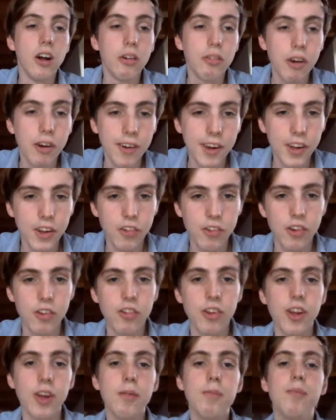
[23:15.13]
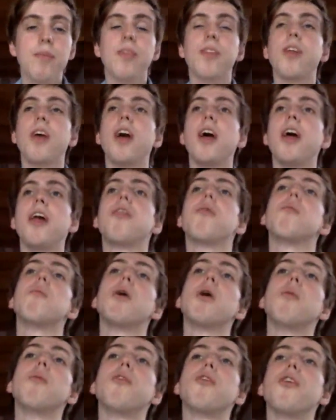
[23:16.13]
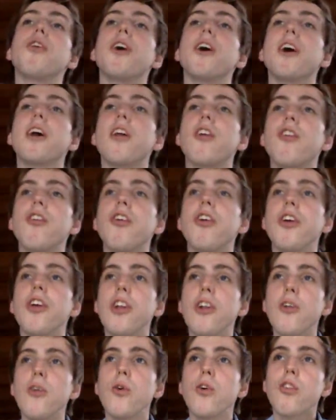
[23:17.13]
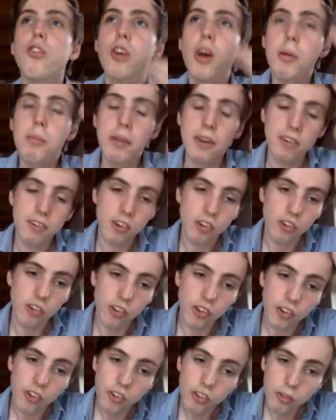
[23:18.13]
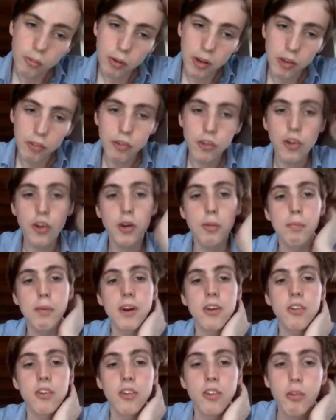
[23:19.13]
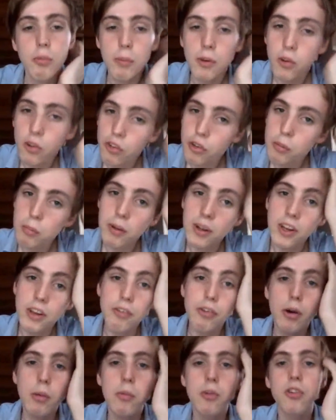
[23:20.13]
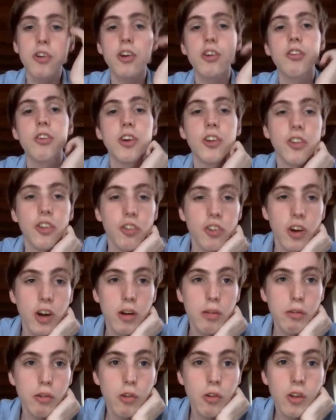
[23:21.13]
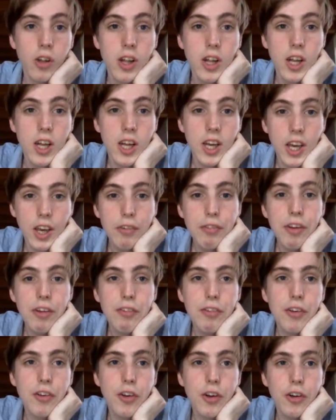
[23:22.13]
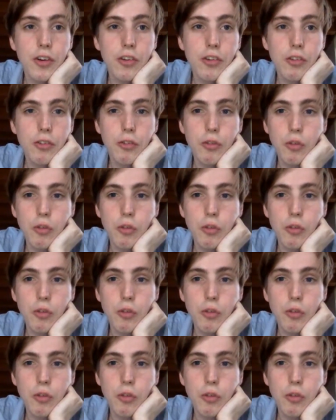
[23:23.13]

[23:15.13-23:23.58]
very interesting. At the moment, you directly see, look, side B Christians, even though they're present because they believe homosexuality is harmful, even if they don't